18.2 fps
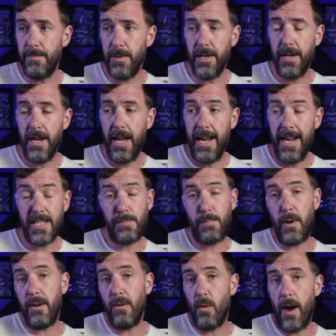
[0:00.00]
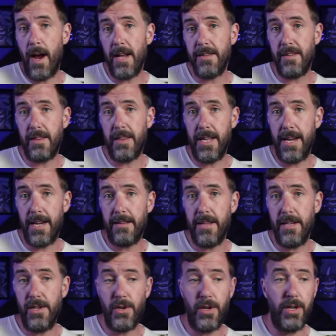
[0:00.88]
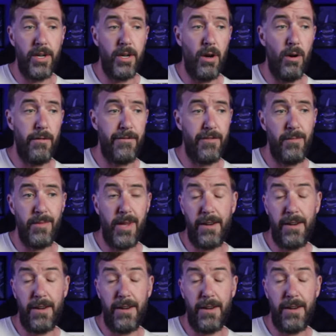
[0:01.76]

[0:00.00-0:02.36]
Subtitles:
But it's pretty wild to think that you can go from